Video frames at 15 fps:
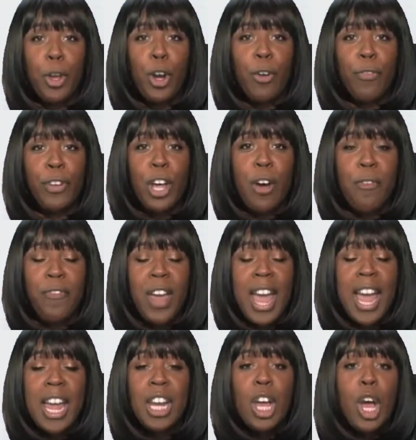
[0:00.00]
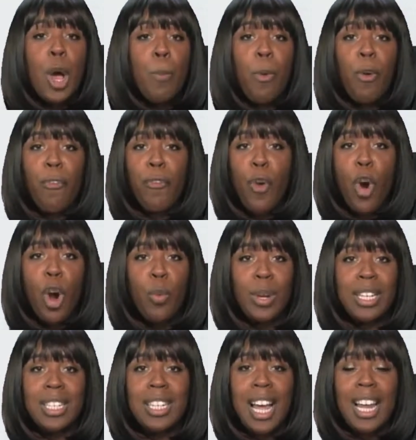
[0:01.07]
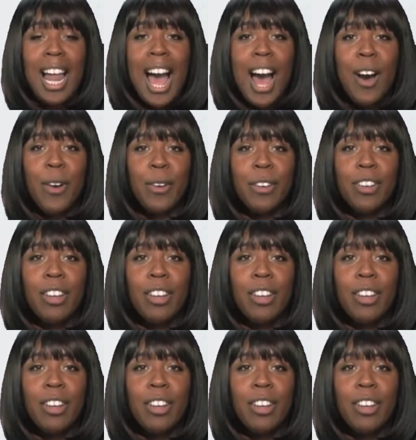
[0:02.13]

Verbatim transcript: Pure Flow fan before we sell out.